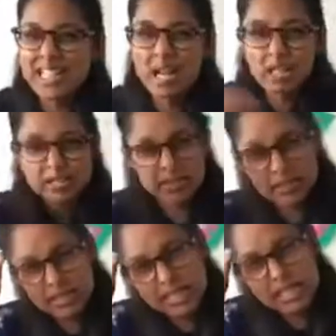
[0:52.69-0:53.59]
to
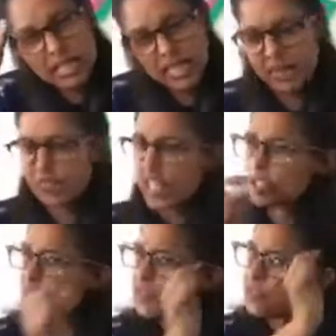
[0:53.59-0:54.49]
see if those
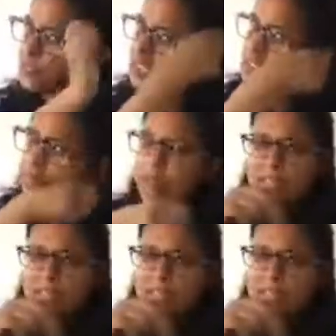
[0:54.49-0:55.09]
phonics brains